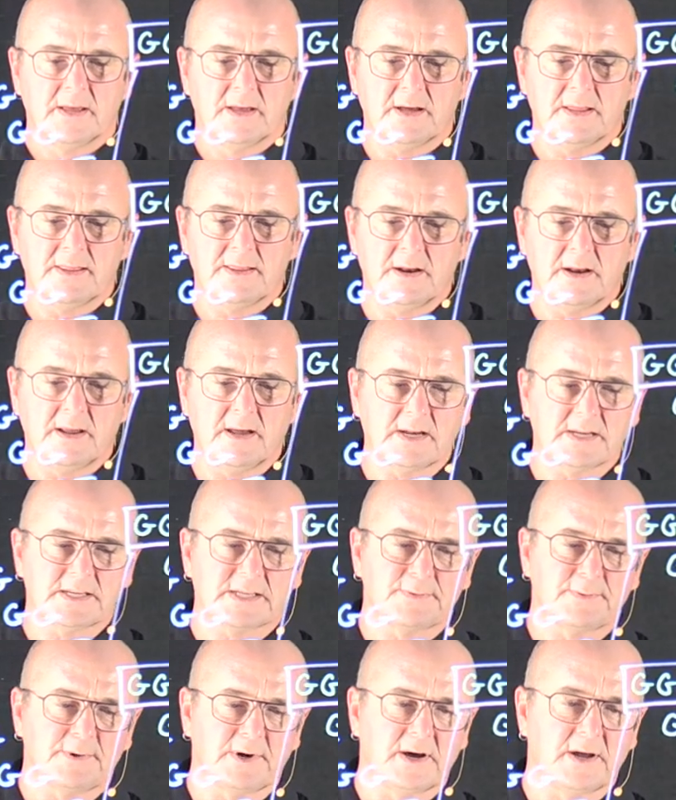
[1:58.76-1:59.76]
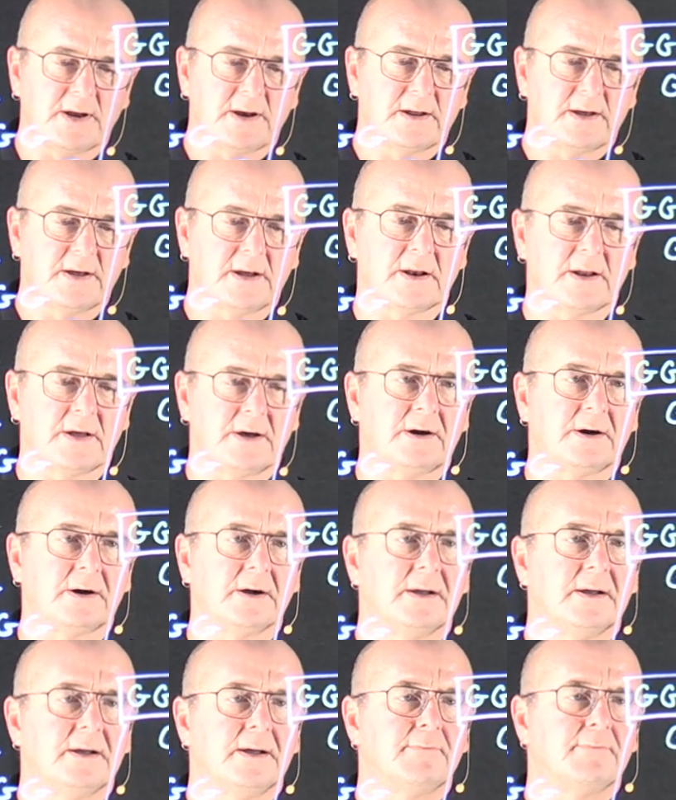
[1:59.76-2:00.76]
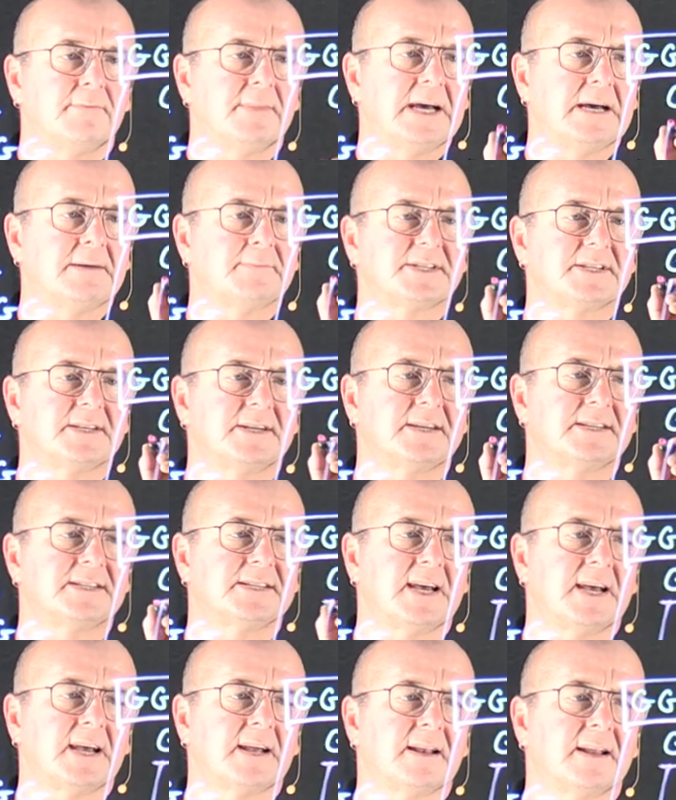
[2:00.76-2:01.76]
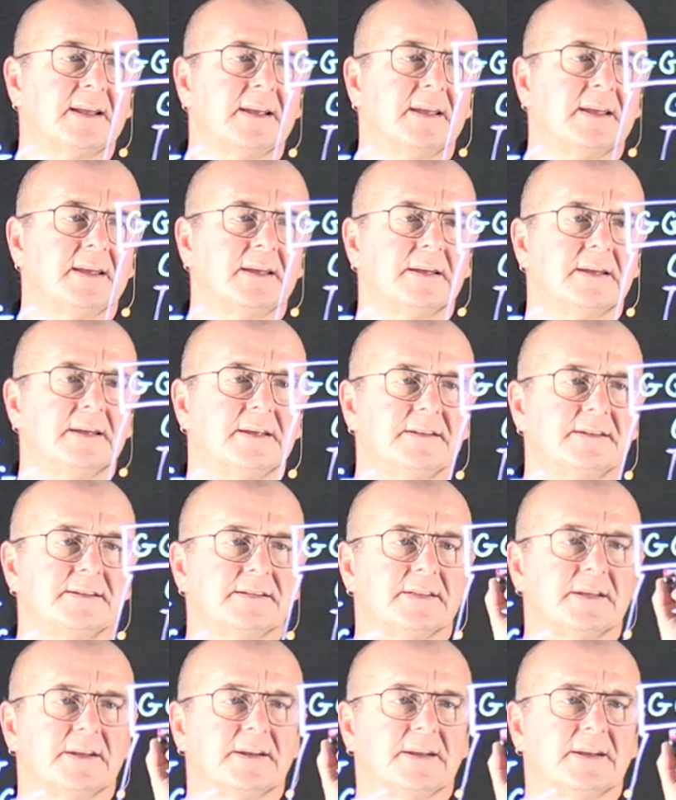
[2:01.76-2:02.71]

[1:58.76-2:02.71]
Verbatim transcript: and the next one along maps exactly to the